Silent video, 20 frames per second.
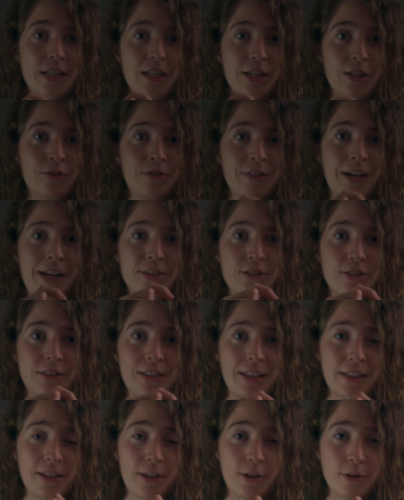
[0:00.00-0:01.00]
a riser
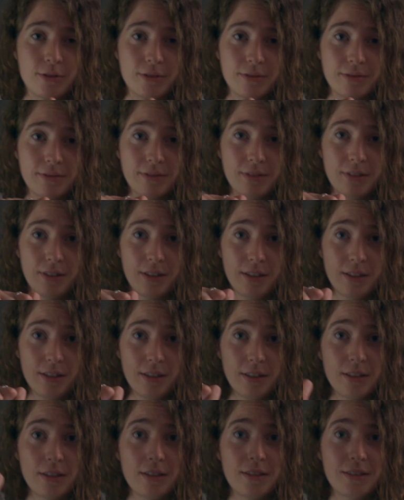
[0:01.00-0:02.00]
that goes
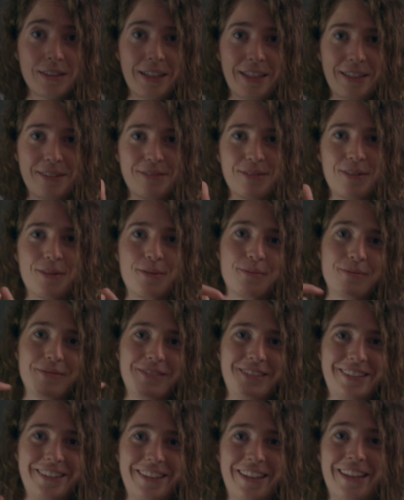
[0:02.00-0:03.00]
like, oh,
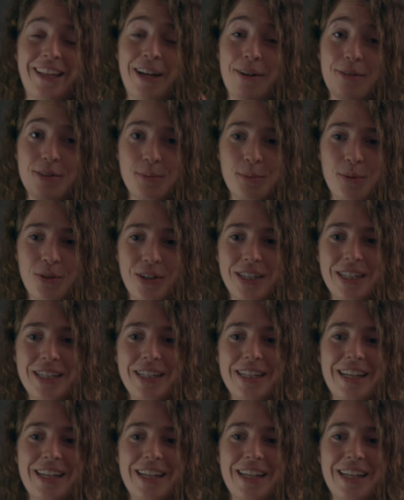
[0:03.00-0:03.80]
that was poor.